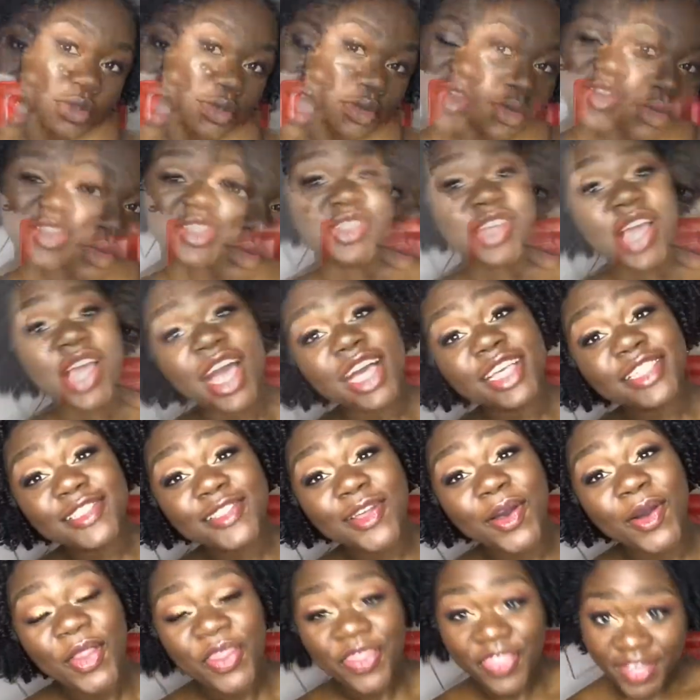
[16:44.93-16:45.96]
Alright, you guys,
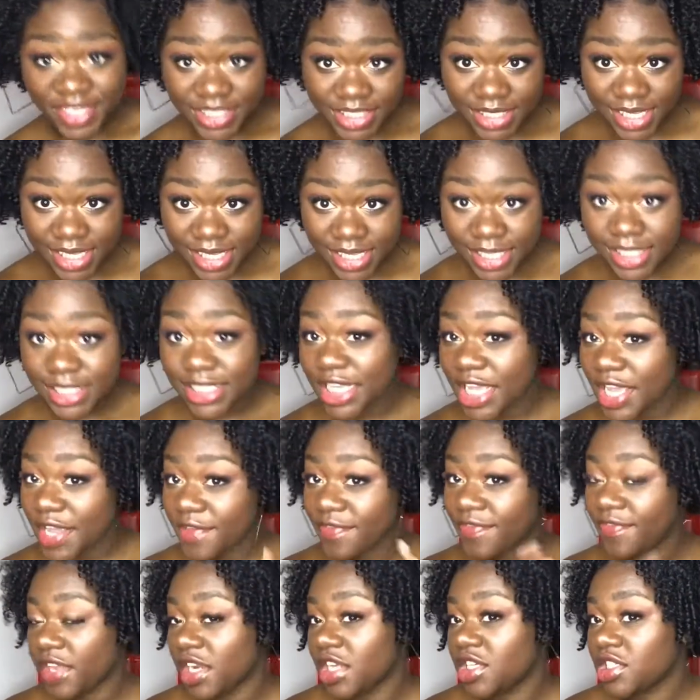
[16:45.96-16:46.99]
so this is the
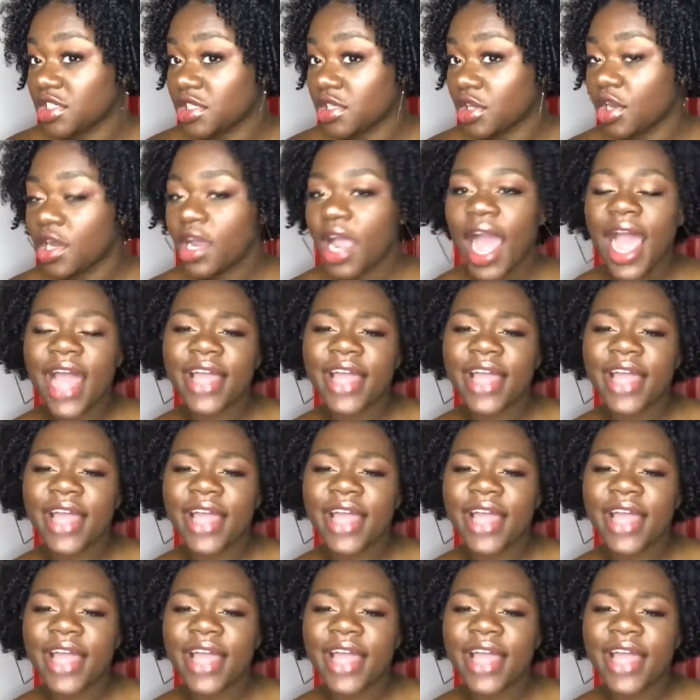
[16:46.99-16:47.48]
finished look.